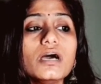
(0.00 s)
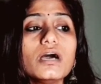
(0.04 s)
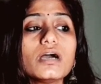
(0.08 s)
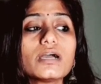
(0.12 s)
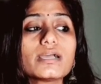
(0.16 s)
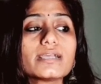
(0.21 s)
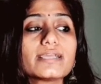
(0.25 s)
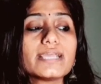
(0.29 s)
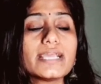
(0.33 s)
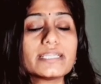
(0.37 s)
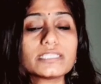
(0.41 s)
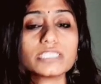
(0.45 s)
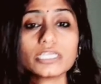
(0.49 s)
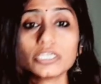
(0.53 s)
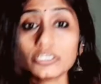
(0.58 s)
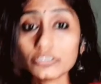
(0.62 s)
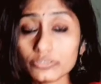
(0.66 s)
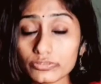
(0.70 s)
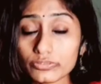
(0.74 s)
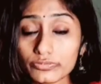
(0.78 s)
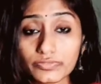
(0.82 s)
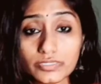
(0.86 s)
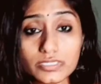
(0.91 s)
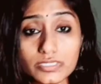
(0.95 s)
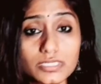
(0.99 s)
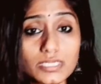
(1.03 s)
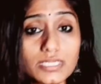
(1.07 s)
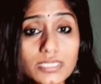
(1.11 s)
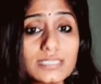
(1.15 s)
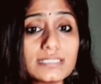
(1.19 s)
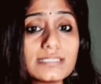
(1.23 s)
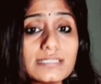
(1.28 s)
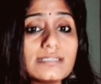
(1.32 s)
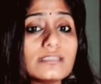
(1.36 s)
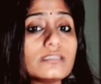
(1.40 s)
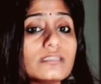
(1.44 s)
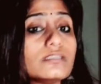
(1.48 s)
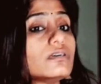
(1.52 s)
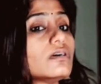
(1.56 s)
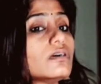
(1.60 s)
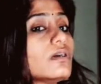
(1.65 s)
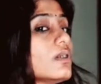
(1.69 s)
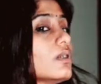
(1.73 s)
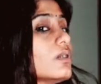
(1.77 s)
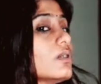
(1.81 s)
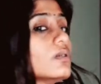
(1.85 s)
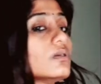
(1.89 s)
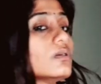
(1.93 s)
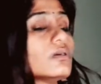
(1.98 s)
getting into physical
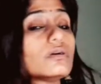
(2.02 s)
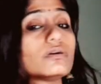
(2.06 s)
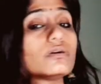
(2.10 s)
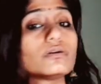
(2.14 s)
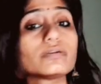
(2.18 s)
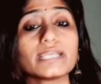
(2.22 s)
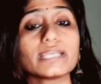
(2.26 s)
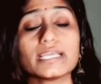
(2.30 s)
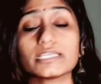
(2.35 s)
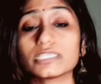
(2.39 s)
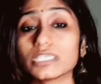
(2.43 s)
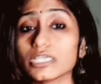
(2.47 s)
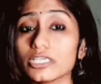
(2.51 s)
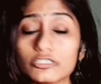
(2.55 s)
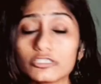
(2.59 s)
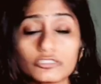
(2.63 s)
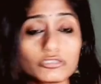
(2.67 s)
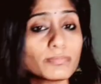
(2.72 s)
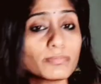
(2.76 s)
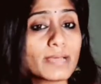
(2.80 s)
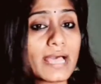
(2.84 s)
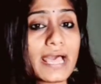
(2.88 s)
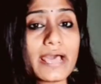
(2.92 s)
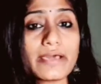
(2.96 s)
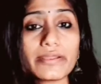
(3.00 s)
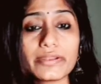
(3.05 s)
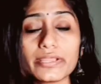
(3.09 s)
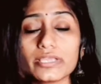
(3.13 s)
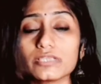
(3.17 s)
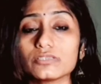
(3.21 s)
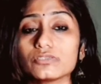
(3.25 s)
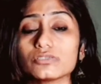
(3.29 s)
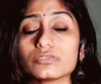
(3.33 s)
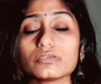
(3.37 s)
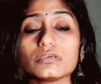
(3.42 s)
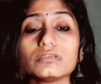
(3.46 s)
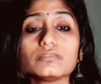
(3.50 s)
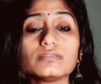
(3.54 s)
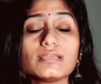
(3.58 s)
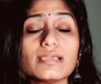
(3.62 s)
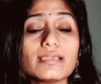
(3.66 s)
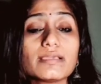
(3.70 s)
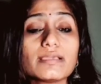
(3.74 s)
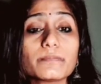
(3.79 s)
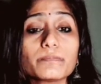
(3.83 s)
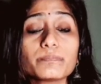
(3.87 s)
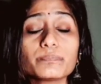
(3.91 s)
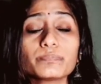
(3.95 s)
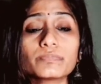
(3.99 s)
or getting into marriage
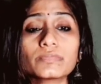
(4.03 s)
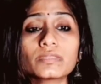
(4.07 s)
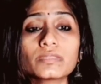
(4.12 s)
thing,